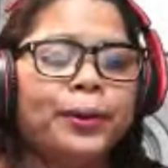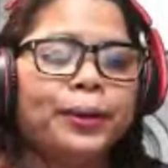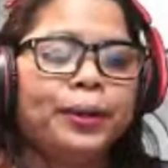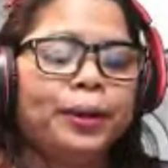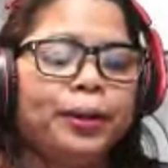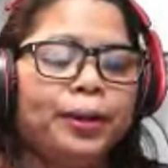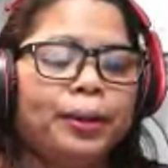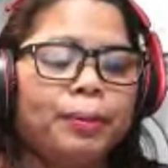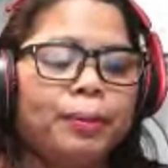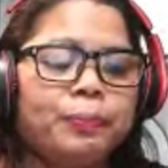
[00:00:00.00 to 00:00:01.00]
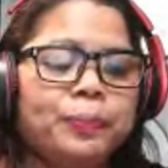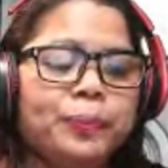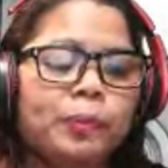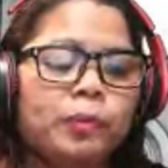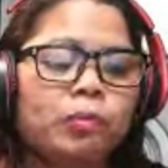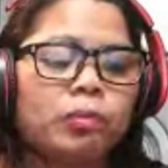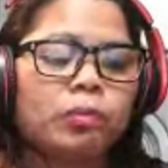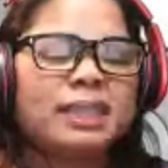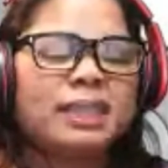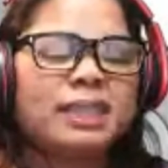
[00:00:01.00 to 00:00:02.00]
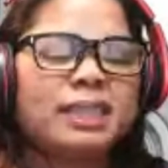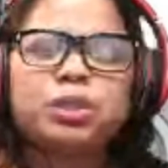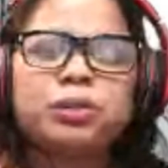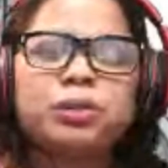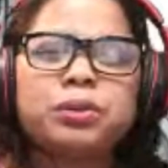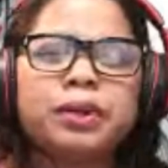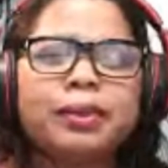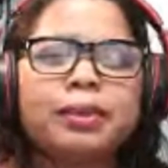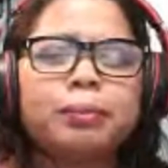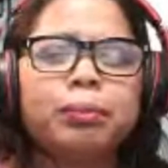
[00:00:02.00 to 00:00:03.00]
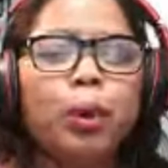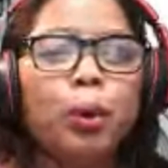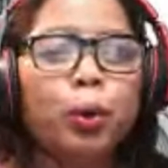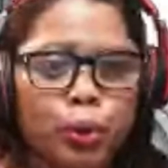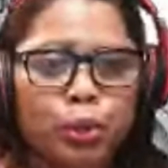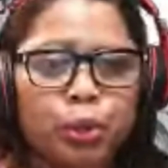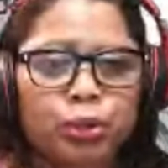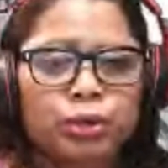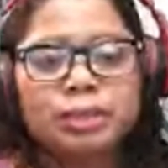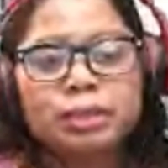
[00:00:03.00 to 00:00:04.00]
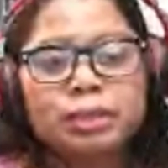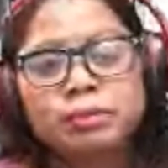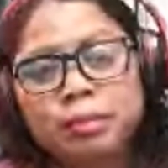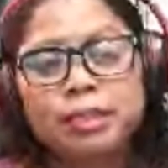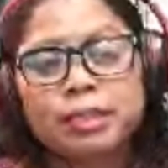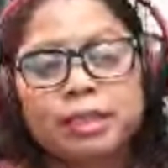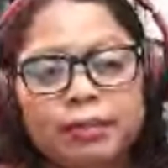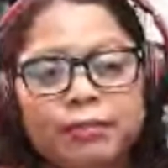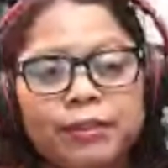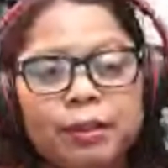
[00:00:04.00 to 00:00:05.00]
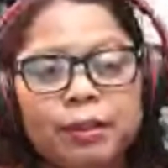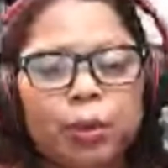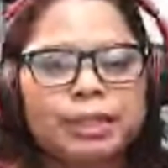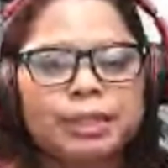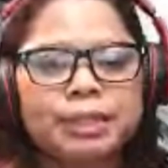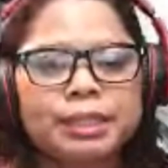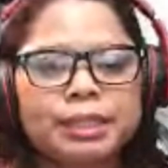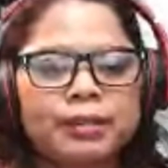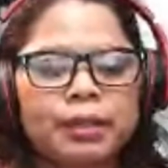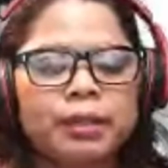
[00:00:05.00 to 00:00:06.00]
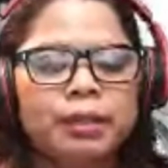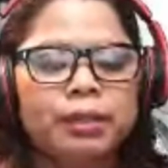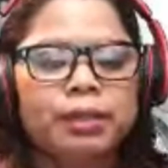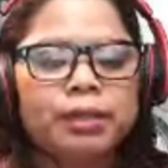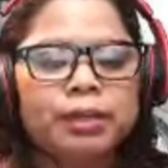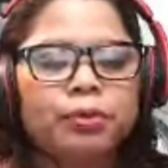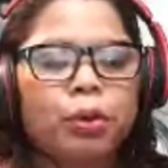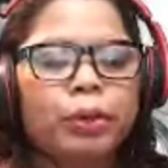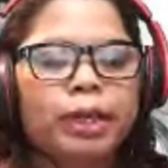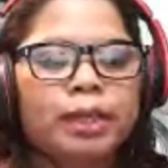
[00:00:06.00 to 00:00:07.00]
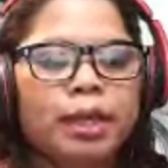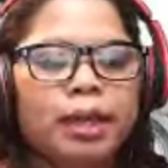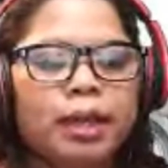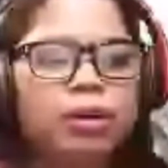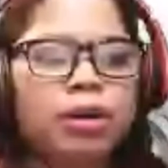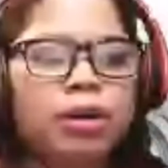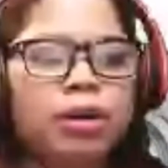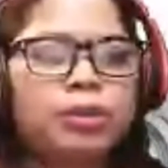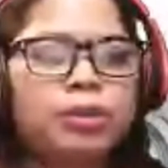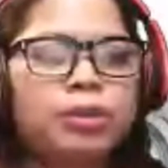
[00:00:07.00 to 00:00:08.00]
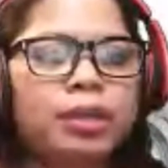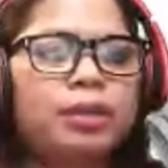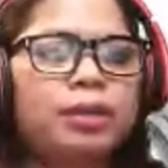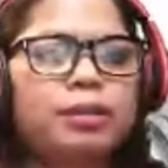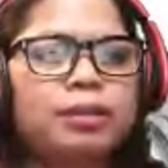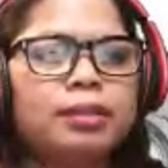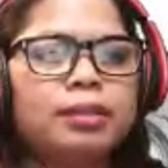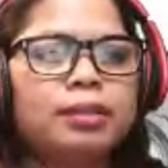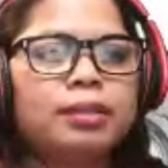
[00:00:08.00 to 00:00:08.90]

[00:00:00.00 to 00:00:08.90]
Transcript: um, the sensor in the motor, or sometimes itself the motor itself. They're throwing an error code that uh,